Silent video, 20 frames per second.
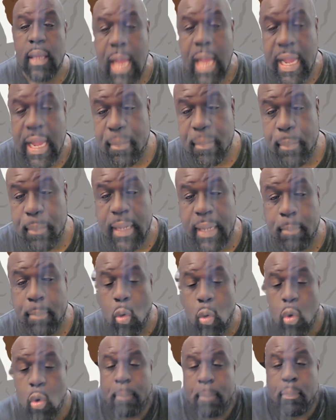I can make
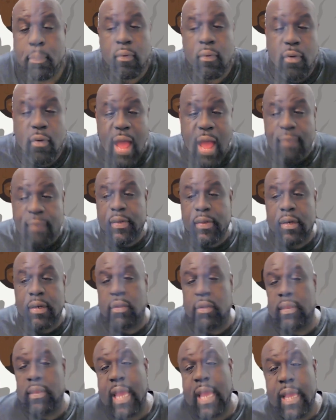more profit
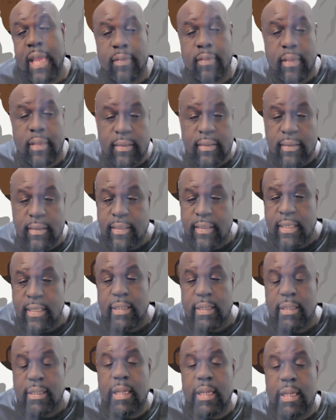on that than
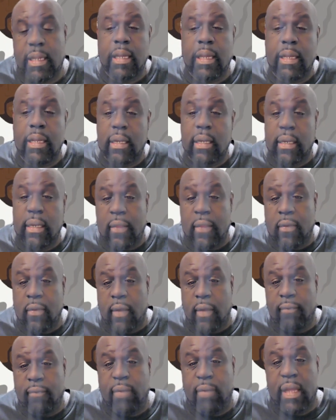sitting in another
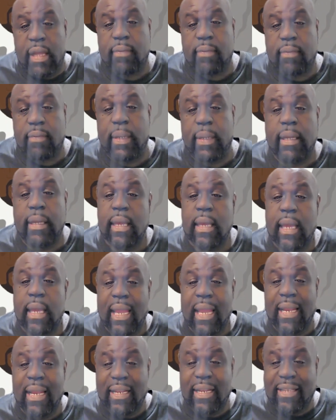investment,
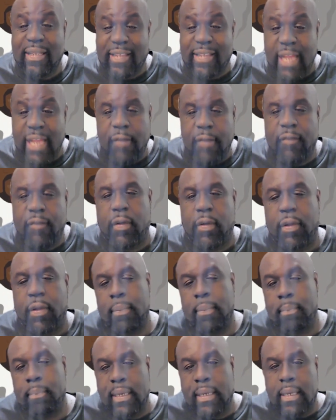and it's safer
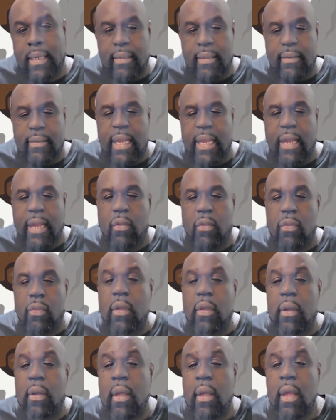because now
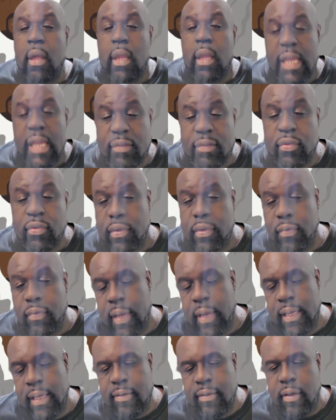the interest
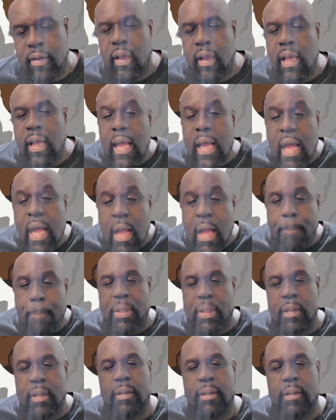rates are up.